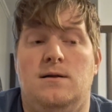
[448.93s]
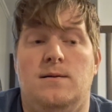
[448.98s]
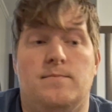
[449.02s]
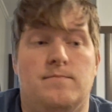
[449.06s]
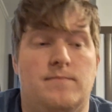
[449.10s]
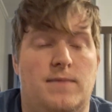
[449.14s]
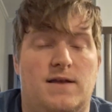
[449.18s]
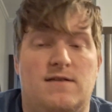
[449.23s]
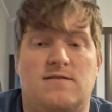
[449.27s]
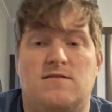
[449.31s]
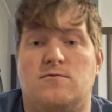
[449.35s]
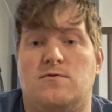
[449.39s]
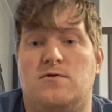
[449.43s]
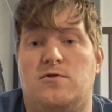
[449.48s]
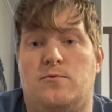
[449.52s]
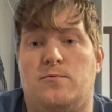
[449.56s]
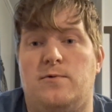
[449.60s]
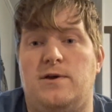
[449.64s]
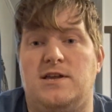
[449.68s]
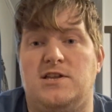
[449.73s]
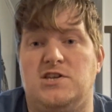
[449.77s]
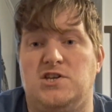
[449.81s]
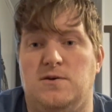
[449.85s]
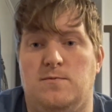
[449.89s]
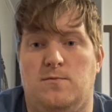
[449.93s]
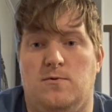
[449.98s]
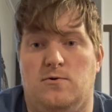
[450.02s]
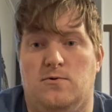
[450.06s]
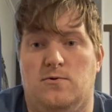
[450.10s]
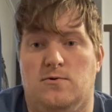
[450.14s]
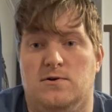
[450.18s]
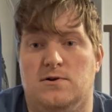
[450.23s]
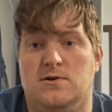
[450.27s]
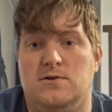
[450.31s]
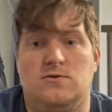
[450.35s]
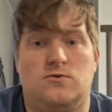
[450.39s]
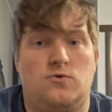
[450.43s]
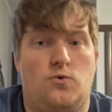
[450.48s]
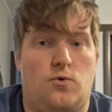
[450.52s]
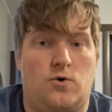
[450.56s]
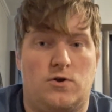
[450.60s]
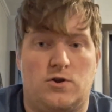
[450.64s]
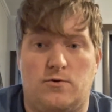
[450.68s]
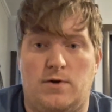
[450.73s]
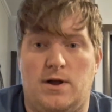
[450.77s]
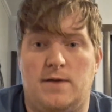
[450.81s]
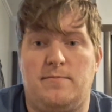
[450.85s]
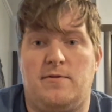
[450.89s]
messed with a Ouija board, nor
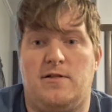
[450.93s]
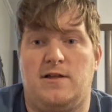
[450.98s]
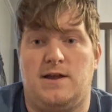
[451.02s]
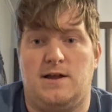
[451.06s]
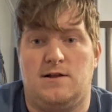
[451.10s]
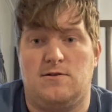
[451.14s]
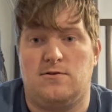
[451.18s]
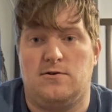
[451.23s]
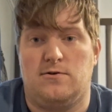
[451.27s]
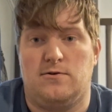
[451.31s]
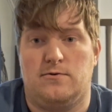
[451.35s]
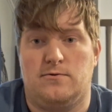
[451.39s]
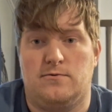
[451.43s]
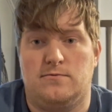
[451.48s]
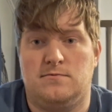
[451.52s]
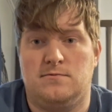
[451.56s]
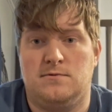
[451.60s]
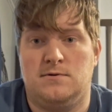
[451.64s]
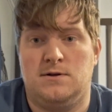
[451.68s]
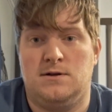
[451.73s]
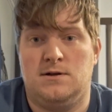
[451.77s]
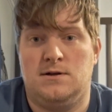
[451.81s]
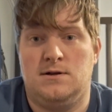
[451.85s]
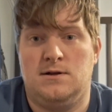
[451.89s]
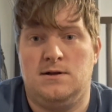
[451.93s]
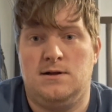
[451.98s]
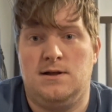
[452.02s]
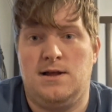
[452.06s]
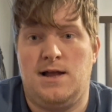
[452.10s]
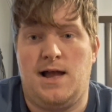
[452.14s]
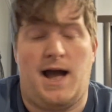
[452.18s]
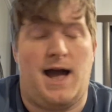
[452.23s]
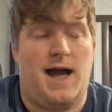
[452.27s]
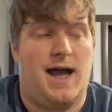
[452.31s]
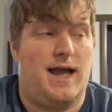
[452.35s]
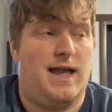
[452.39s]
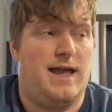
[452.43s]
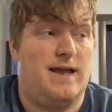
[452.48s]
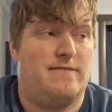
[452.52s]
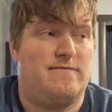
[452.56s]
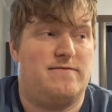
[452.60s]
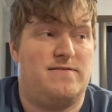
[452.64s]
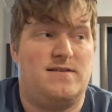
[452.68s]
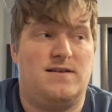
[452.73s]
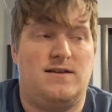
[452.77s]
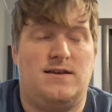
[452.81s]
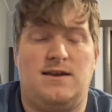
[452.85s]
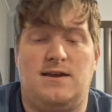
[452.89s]
do I plan to. I have
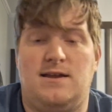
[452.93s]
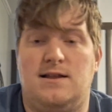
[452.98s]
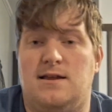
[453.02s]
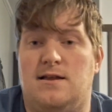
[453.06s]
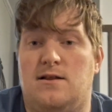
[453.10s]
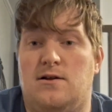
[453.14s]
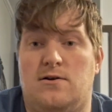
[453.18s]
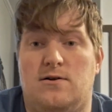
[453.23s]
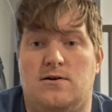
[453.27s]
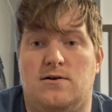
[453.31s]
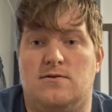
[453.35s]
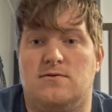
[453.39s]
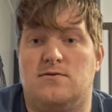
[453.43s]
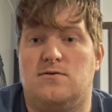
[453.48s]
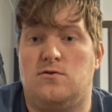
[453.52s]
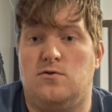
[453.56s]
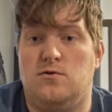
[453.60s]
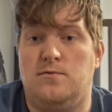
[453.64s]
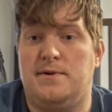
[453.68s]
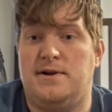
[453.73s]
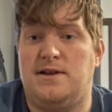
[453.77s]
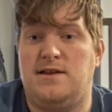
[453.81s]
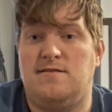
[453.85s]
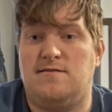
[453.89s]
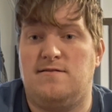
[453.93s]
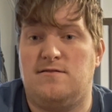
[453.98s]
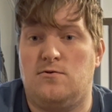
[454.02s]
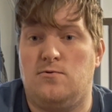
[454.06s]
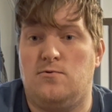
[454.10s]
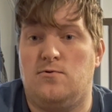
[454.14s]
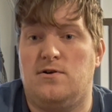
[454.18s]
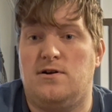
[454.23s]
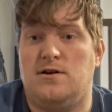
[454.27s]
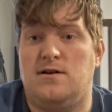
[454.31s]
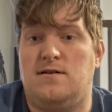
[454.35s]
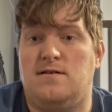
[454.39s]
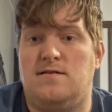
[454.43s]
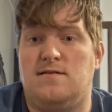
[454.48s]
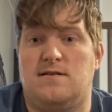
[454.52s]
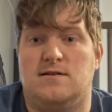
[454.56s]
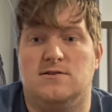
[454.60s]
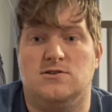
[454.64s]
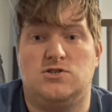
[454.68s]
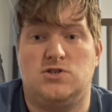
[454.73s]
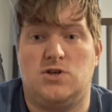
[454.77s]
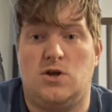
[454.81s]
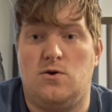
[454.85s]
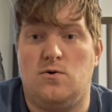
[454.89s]
seen and heard too many stories
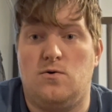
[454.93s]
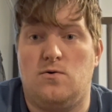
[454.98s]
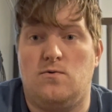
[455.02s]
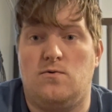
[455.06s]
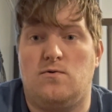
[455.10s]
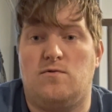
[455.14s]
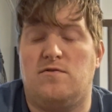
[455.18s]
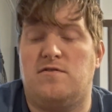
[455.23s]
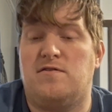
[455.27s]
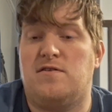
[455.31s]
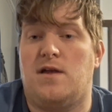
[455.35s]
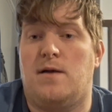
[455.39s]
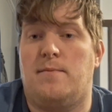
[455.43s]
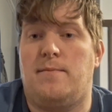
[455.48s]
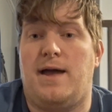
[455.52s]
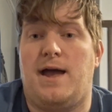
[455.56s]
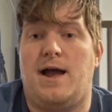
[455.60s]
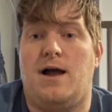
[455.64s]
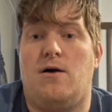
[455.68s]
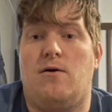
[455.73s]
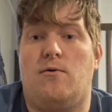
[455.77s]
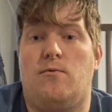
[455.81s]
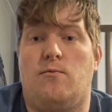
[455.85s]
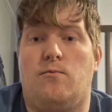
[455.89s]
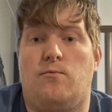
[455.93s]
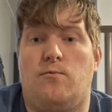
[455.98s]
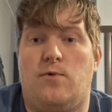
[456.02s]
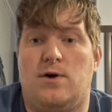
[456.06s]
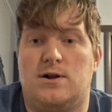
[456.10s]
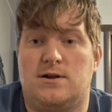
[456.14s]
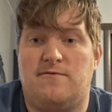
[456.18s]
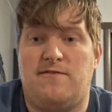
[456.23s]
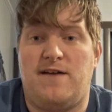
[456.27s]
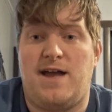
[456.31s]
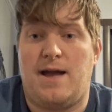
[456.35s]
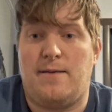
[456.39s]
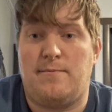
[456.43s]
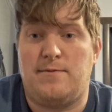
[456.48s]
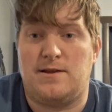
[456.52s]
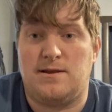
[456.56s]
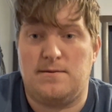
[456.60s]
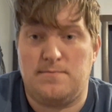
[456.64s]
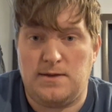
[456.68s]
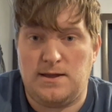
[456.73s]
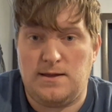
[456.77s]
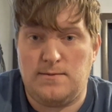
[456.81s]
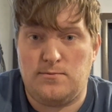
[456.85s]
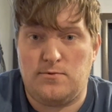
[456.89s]
and shows about what have happened to
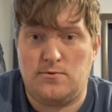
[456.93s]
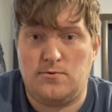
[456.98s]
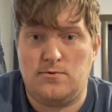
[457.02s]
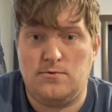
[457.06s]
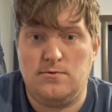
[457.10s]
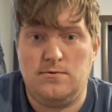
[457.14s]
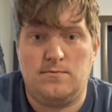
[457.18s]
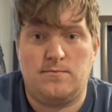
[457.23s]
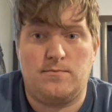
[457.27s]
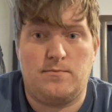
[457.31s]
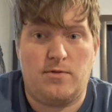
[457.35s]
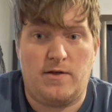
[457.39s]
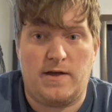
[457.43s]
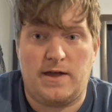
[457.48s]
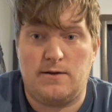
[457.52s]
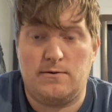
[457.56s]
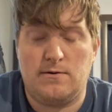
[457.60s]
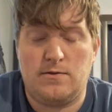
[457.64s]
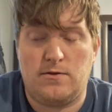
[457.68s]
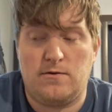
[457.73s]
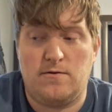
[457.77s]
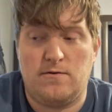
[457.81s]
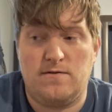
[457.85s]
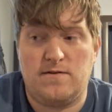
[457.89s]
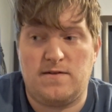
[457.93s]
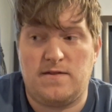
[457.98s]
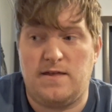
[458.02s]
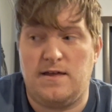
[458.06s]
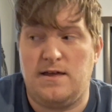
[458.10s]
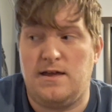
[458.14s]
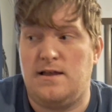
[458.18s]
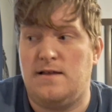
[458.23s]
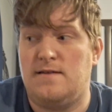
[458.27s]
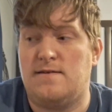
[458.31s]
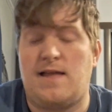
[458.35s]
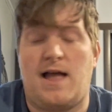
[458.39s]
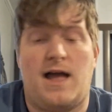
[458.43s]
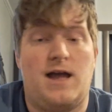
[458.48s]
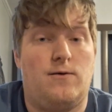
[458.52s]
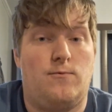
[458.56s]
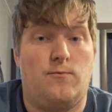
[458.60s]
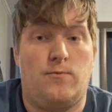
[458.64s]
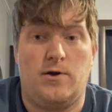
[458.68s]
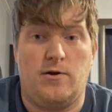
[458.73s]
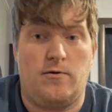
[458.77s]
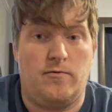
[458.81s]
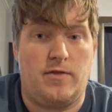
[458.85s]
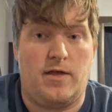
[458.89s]
people playing with those things. I
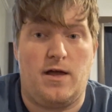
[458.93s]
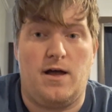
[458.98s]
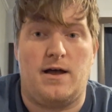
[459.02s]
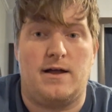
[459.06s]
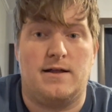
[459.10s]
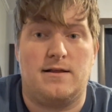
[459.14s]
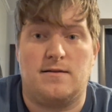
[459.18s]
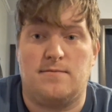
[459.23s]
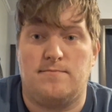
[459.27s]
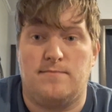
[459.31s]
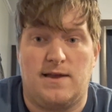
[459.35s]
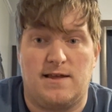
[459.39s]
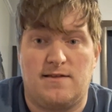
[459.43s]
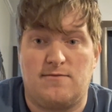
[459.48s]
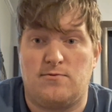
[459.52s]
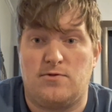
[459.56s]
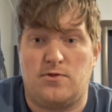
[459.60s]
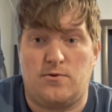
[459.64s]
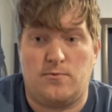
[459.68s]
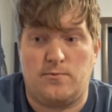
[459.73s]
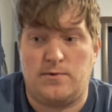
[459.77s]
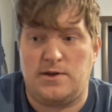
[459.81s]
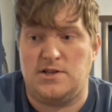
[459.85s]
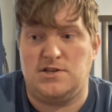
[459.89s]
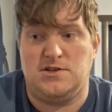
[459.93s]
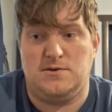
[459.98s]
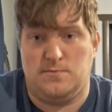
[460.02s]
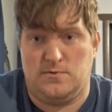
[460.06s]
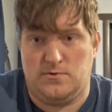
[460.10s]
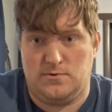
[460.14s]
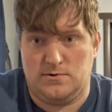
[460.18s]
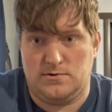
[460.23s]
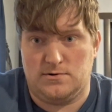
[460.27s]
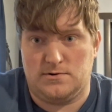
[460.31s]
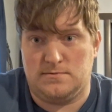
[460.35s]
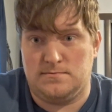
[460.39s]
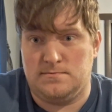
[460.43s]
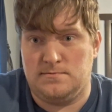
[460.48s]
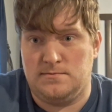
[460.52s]
will not mess with the Ouija board.